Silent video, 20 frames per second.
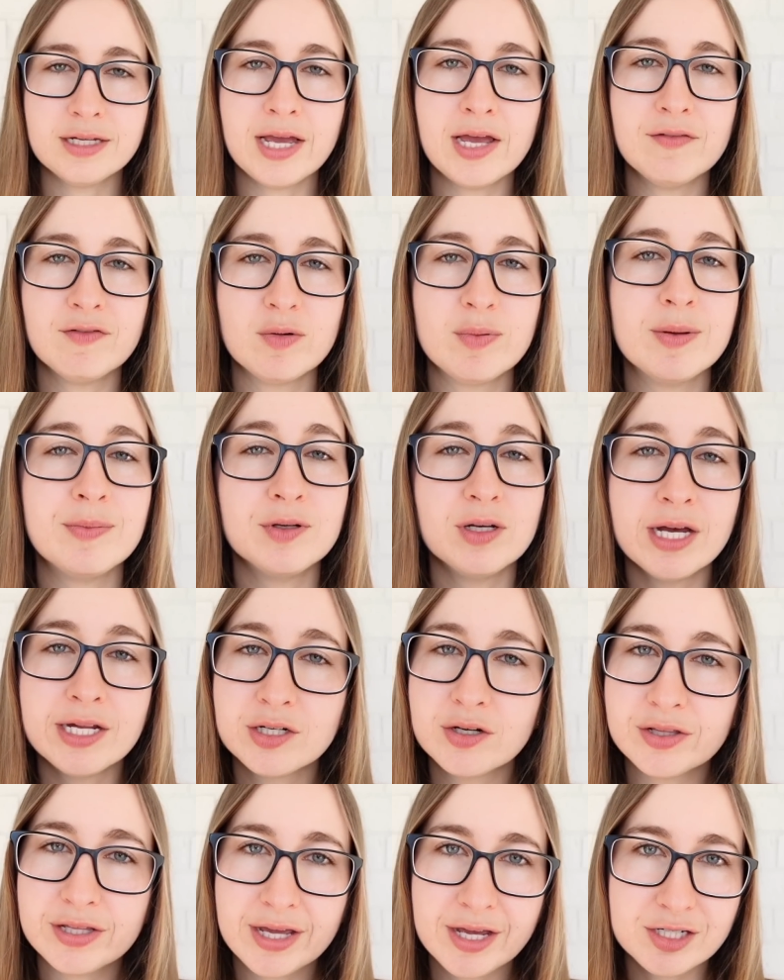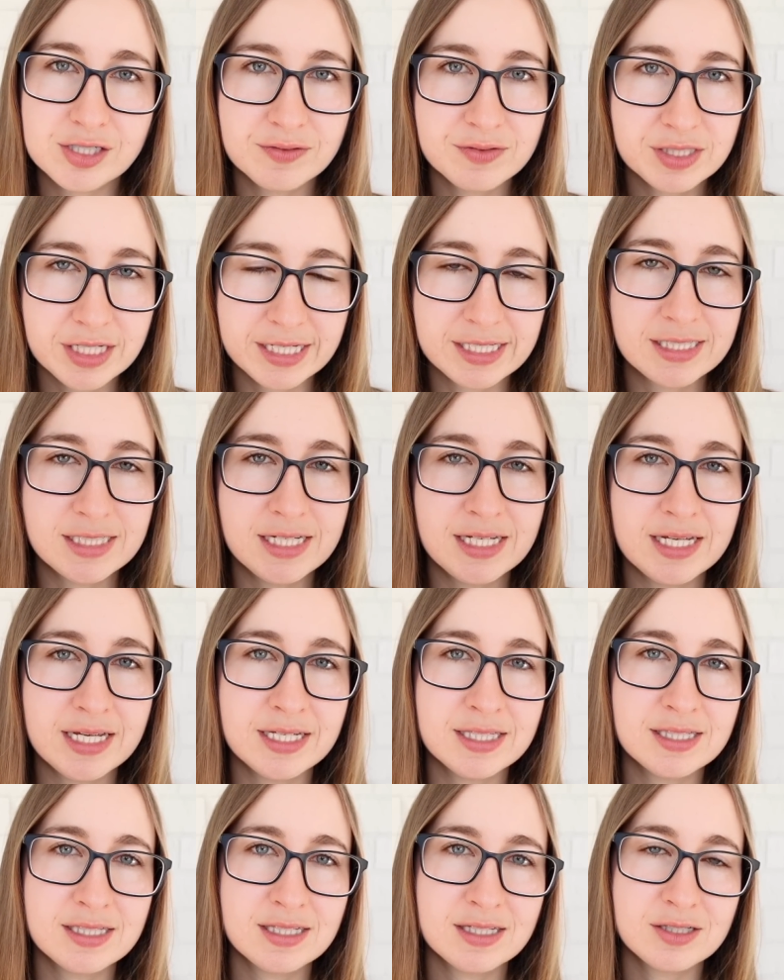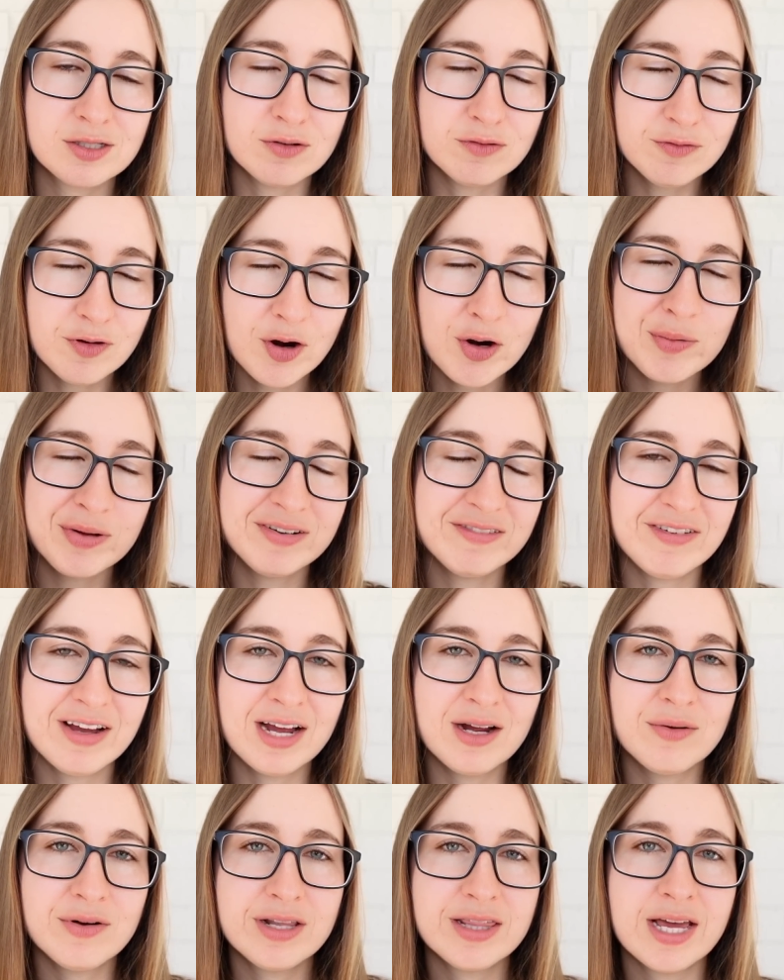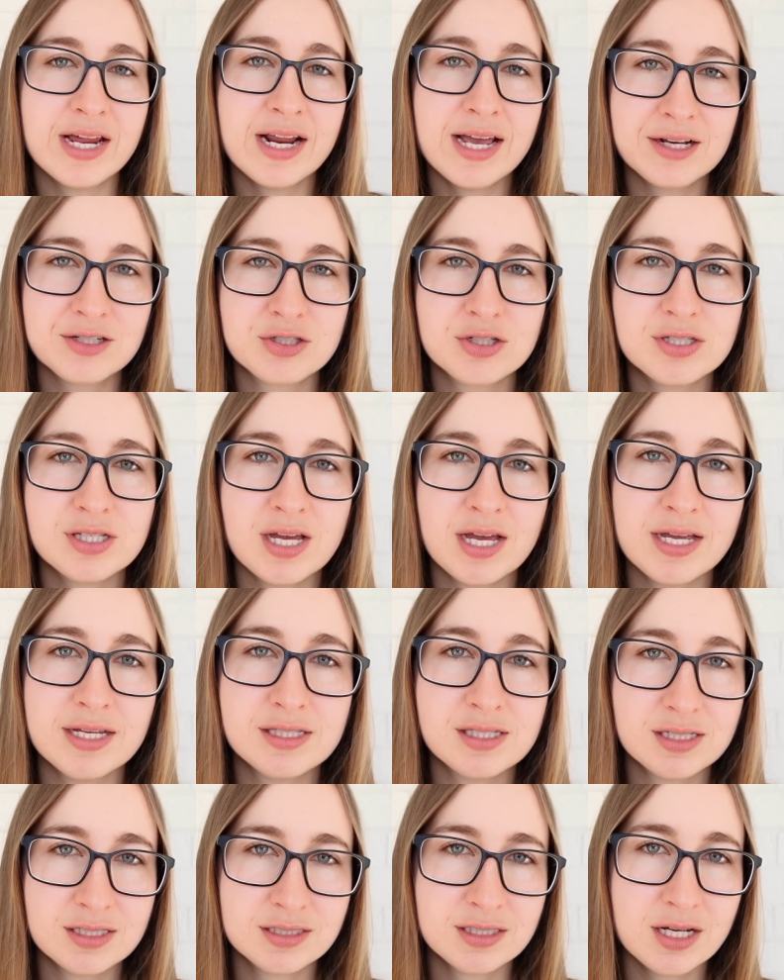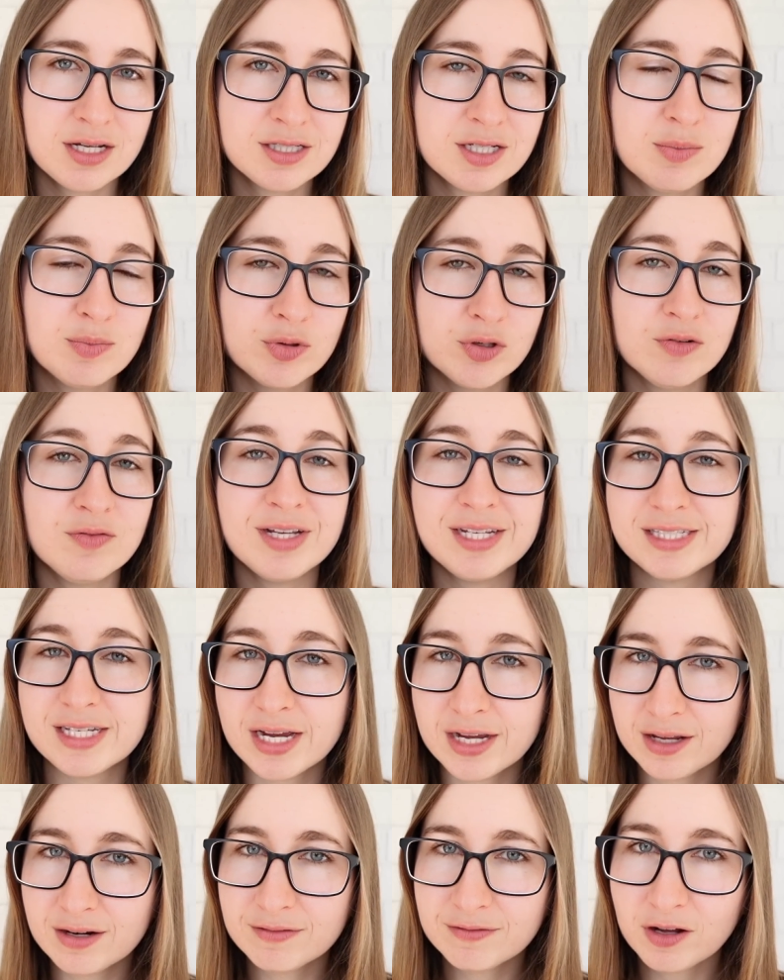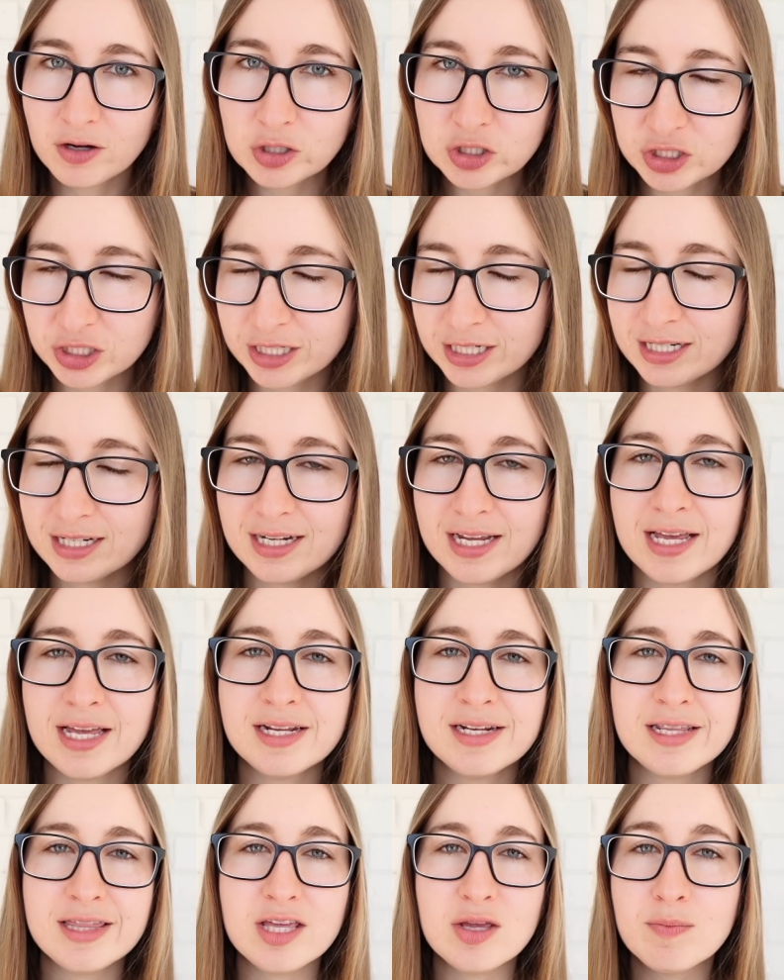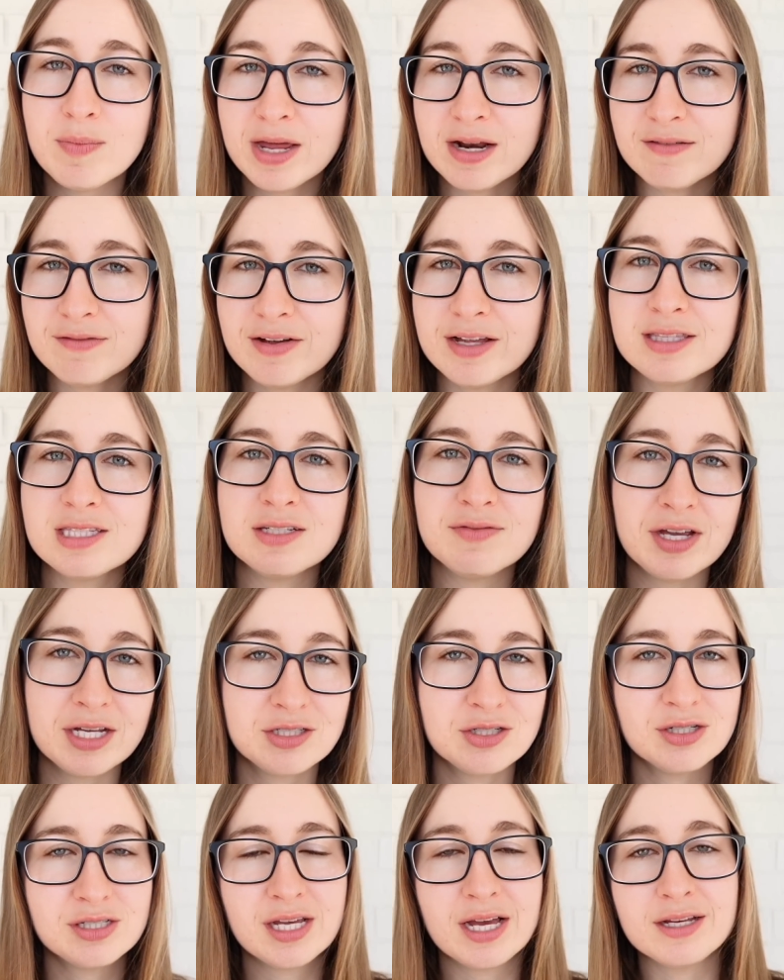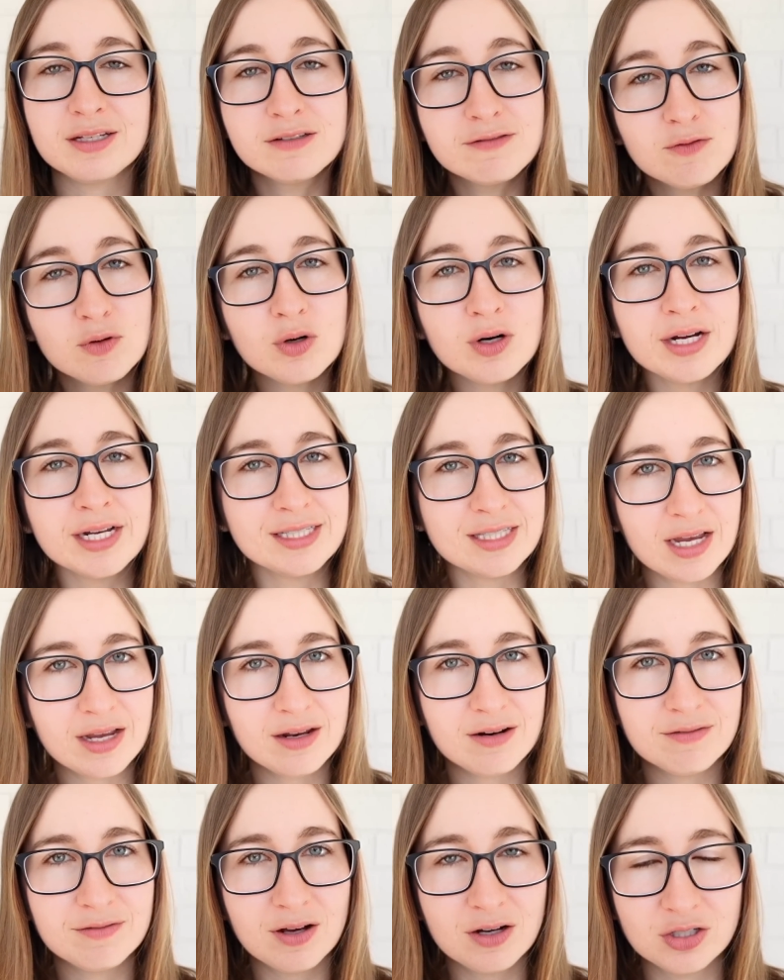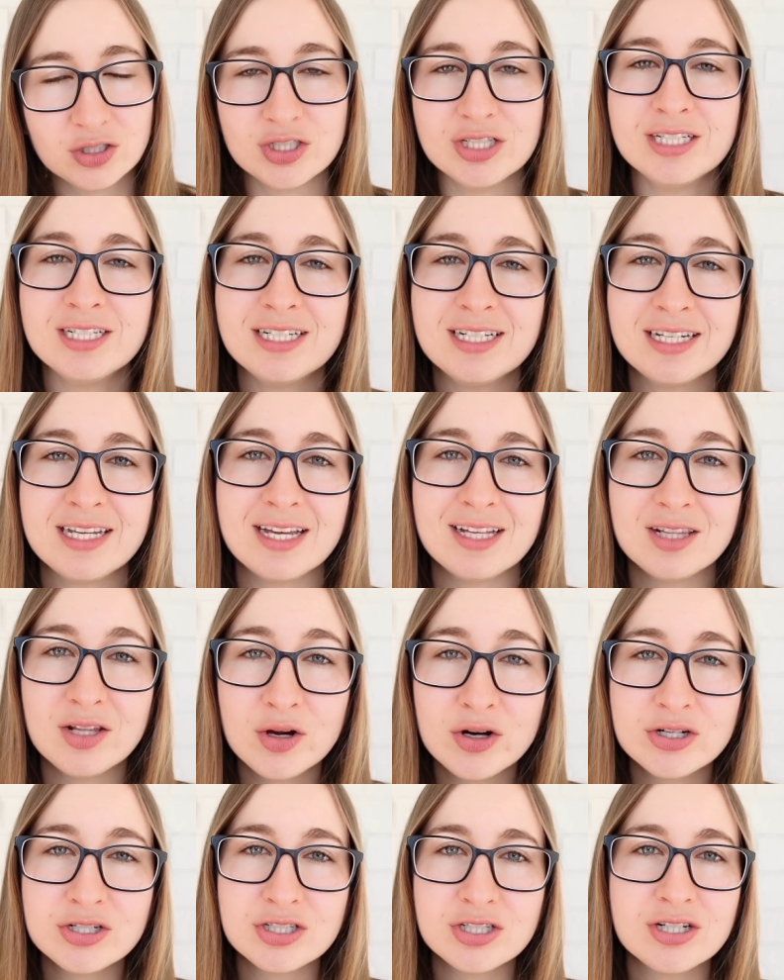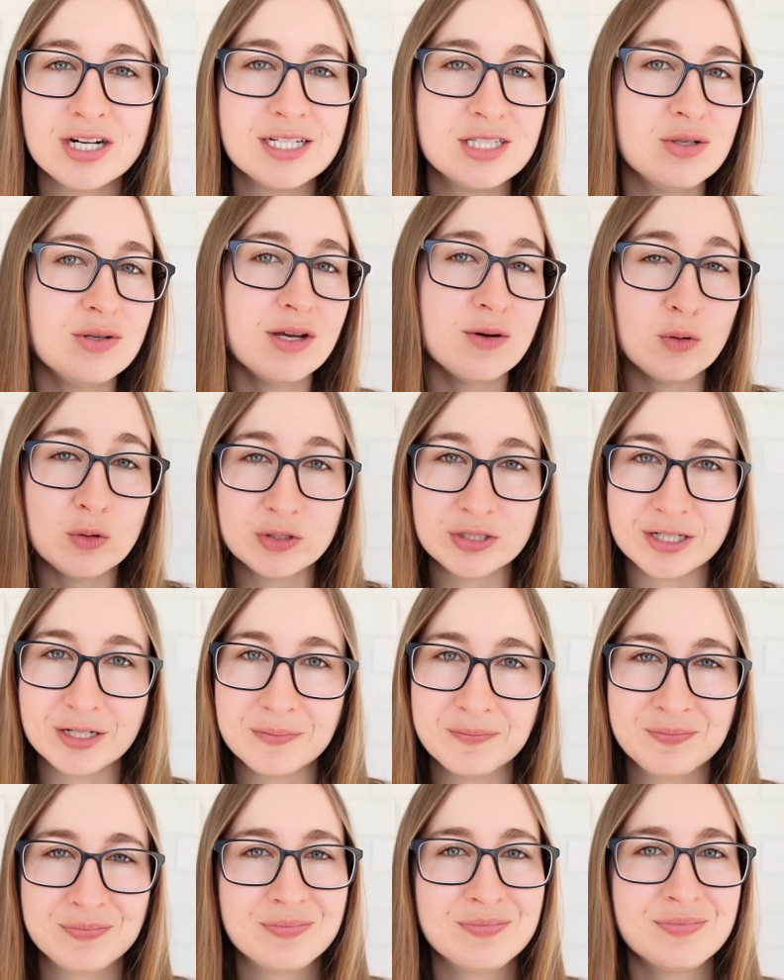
And for people under the age of 60, it's so far been found that exercise does improve executive function, and the benefits of exercise for executive function get larger as you get older.